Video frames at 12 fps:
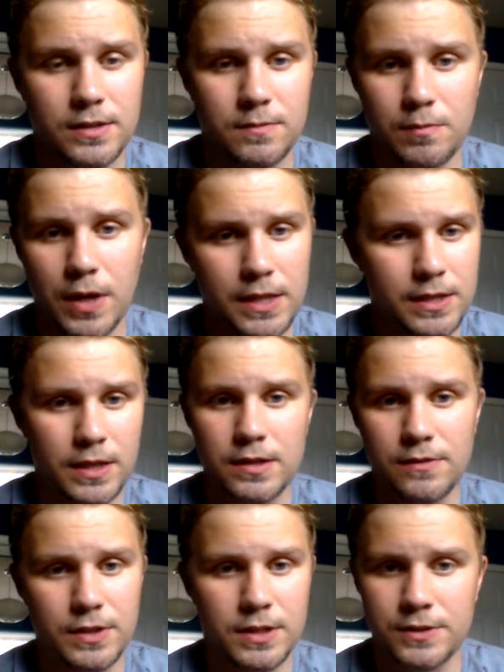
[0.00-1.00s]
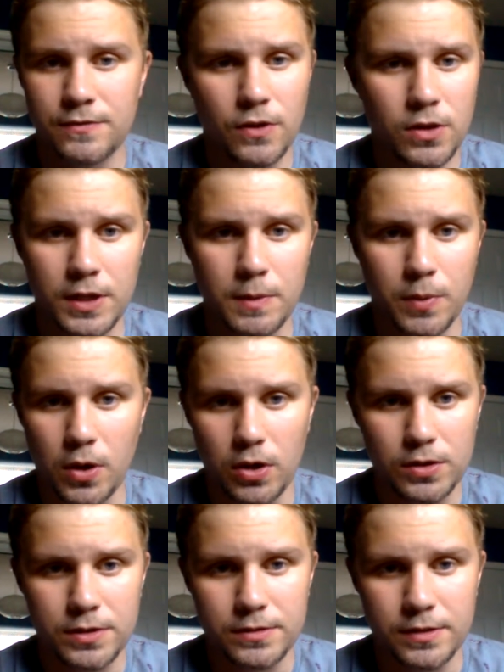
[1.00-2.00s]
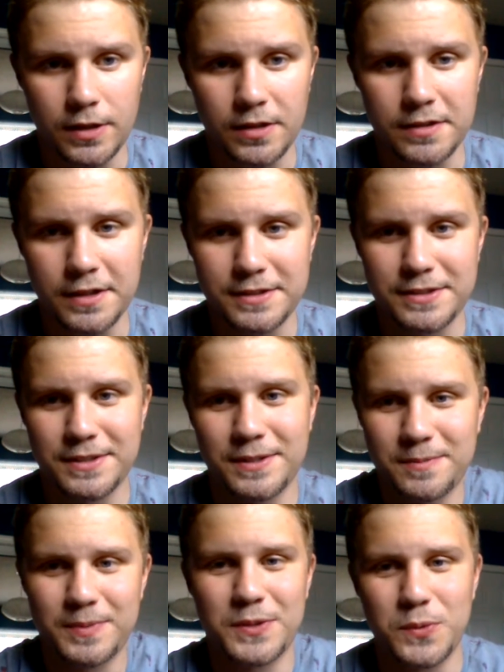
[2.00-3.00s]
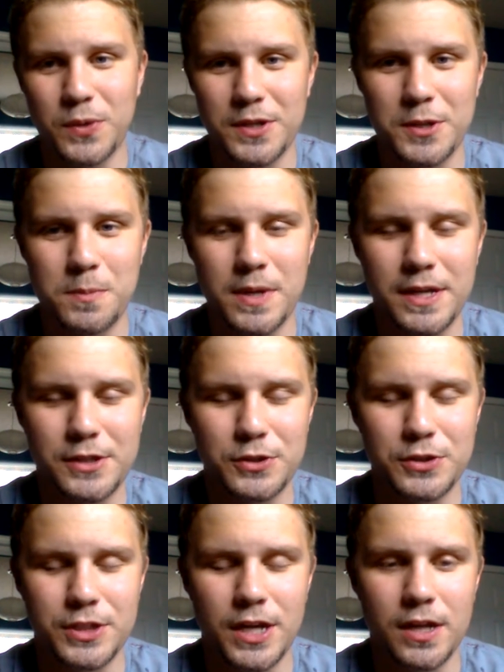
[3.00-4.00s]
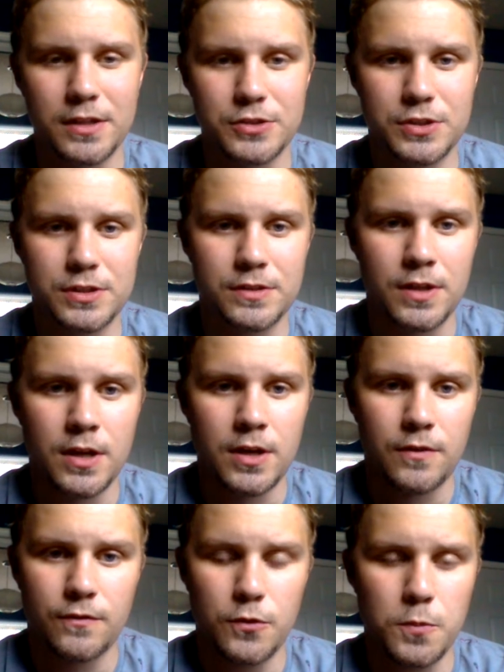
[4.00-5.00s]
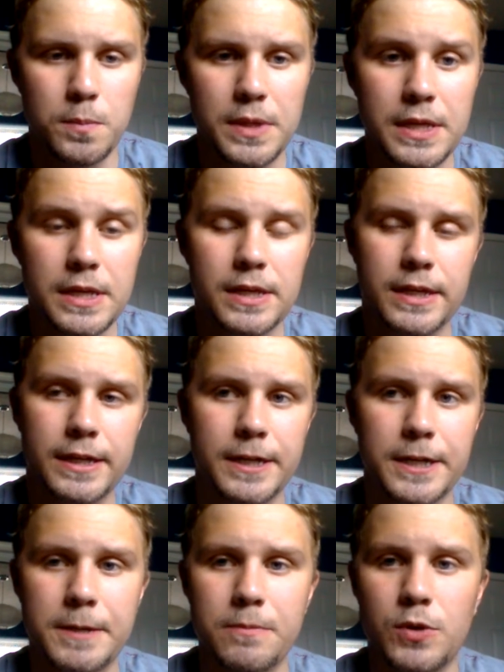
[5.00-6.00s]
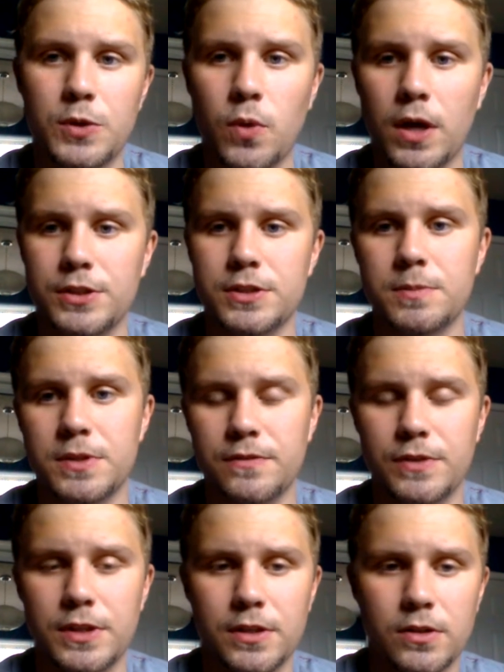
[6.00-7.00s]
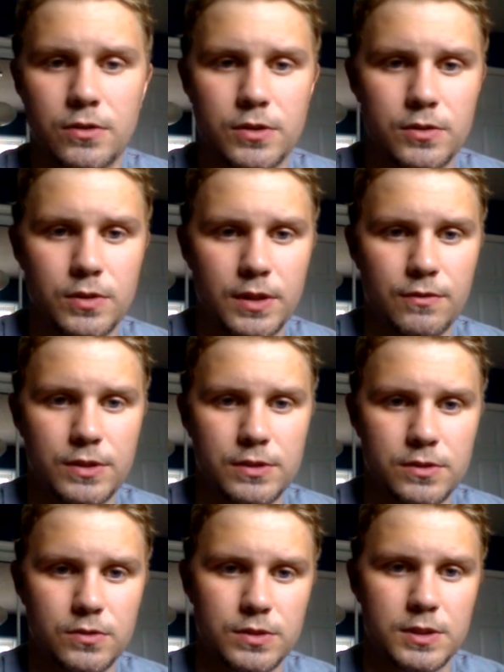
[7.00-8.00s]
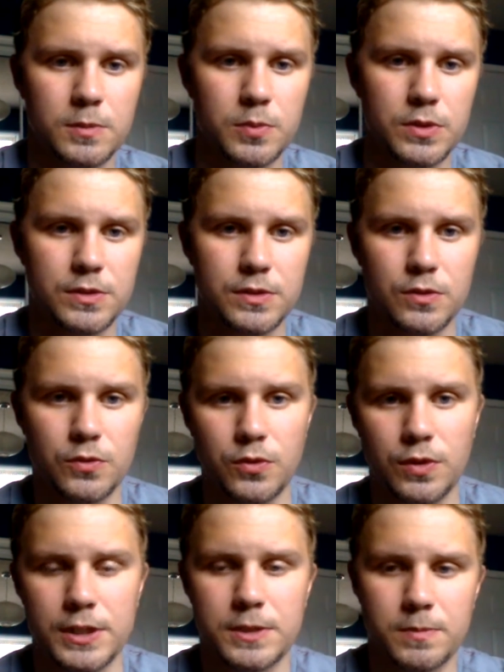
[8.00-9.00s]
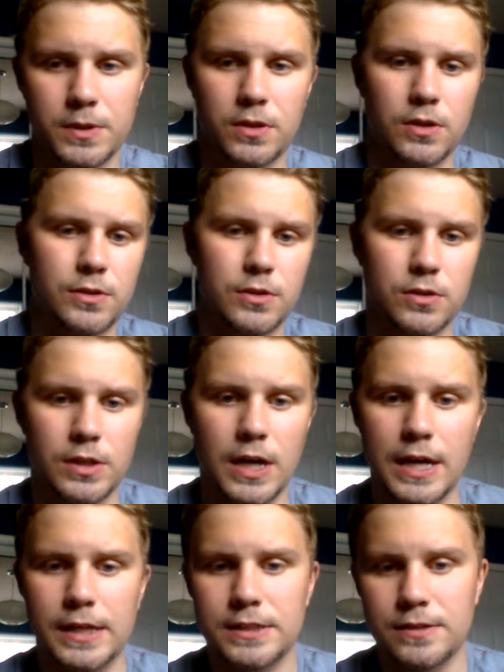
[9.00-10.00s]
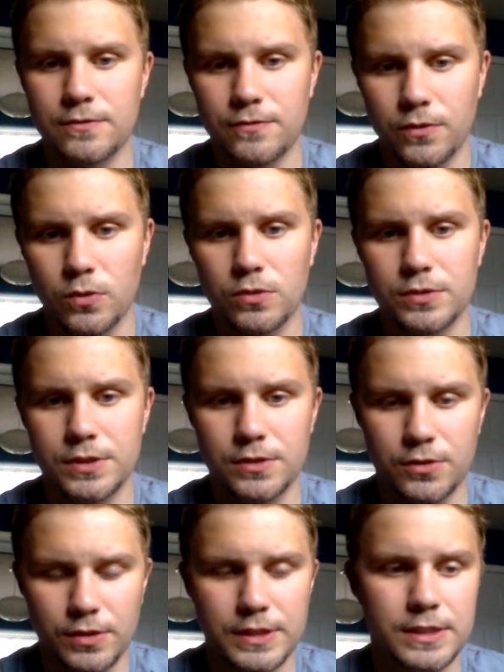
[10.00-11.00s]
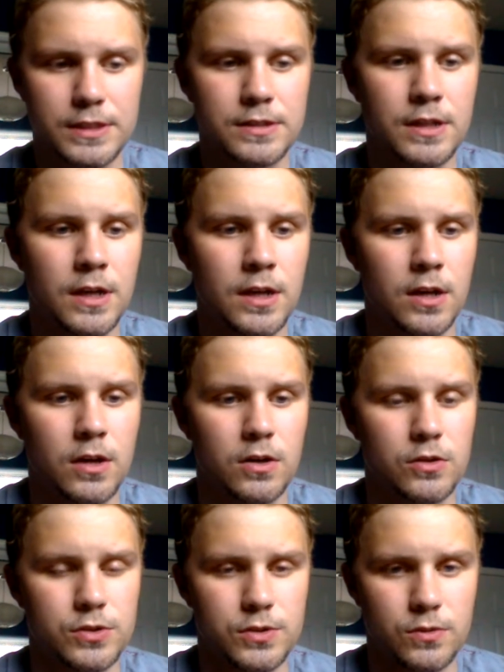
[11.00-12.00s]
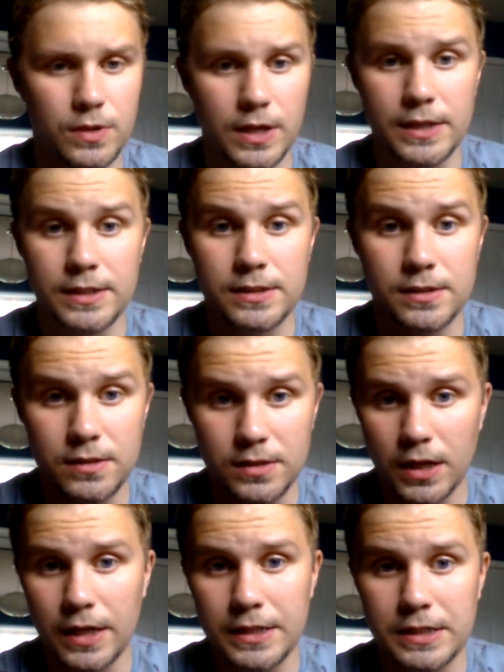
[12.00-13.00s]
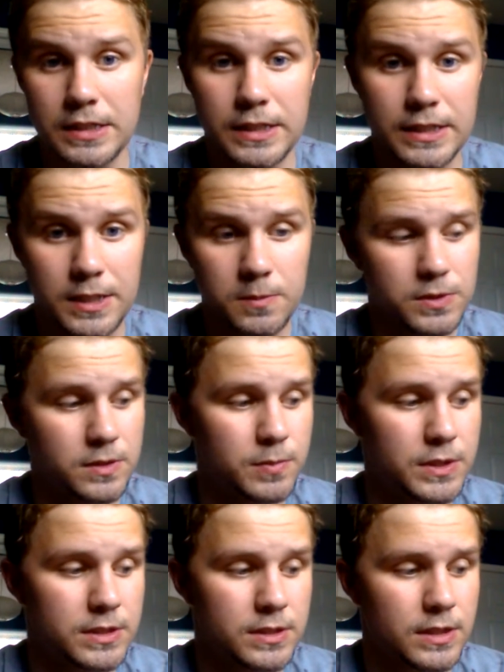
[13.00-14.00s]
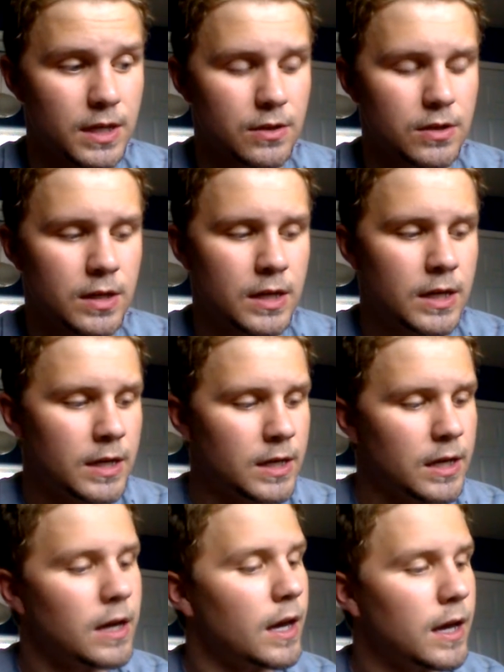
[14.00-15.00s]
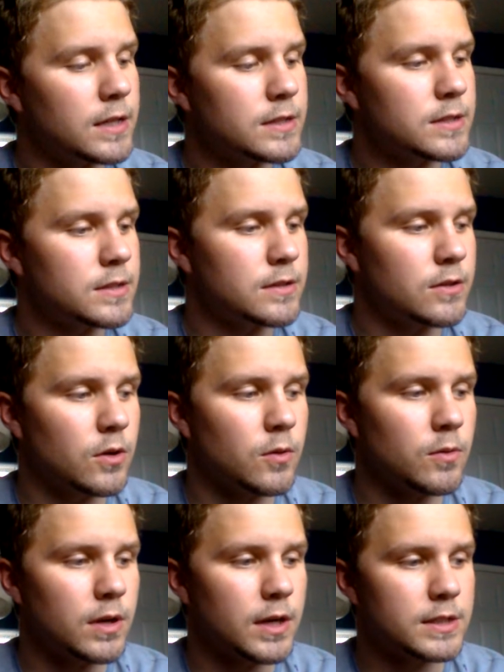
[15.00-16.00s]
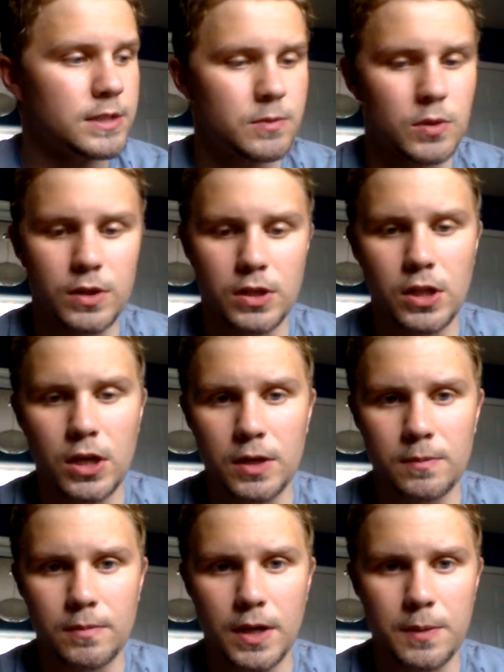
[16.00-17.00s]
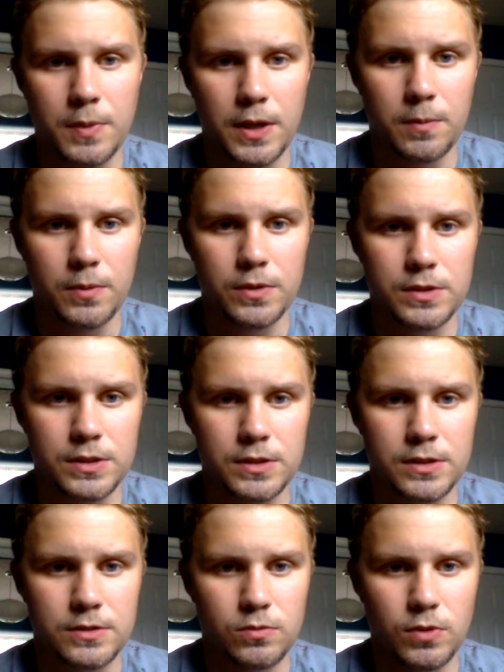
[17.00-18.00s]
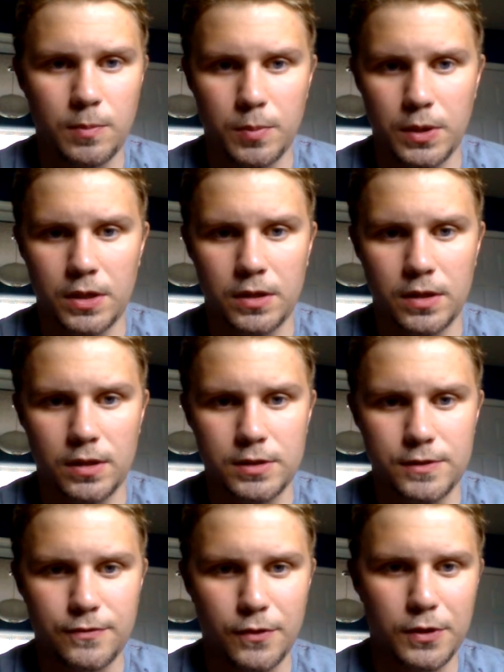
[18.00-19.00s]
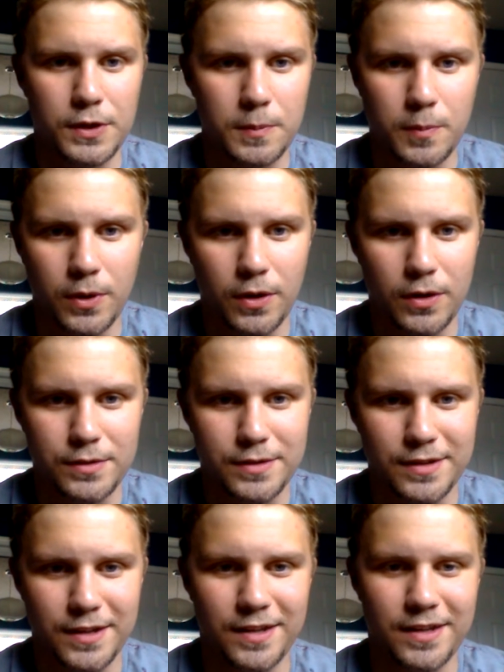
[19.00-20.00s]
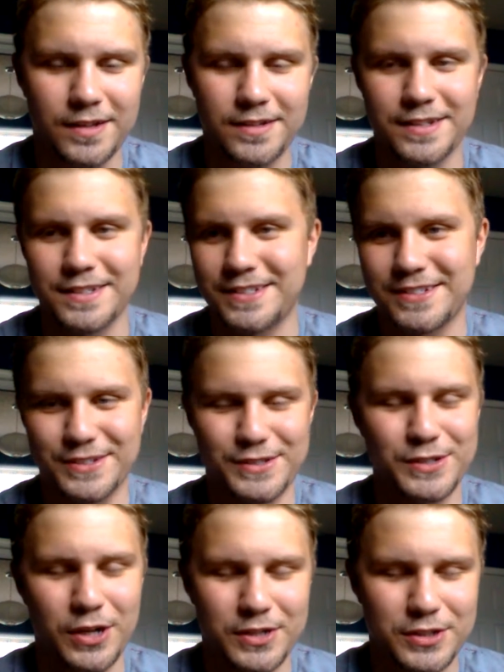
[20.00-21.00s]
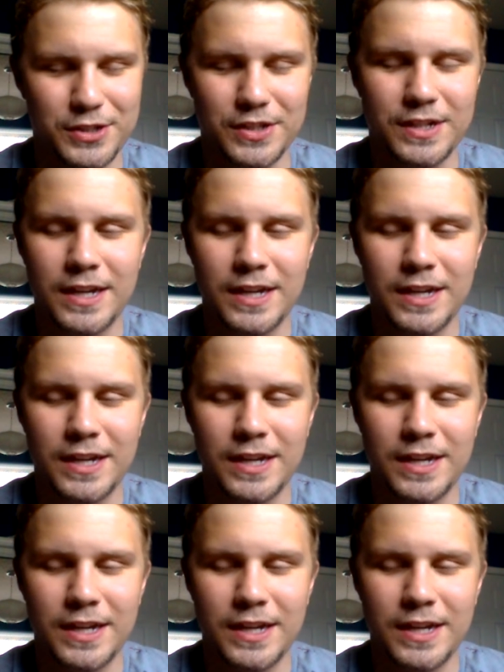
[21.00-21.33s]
by the end of it, it's falling apart. And that's been one of the major challenges for me. When you watch them in the video, they're doing everything so simple and so crisp, and all their lines and folds and creases are so nice and tight, and it keeps the piece together. And as I'm going along, my paper is ripping and it's falling apart, and it's just not good.